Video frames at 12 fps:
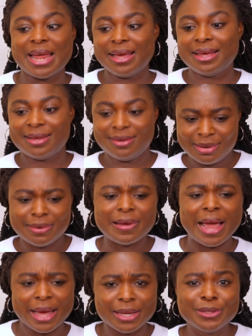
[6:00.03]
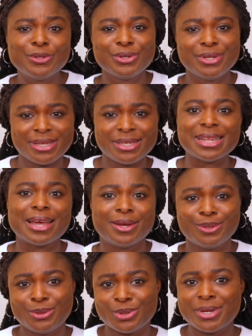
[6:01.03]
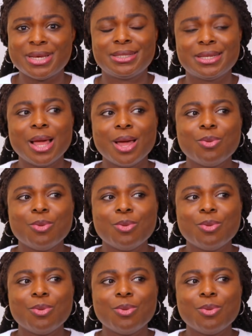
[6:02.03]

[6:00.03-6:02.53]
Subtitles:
like I can do this, I can do it.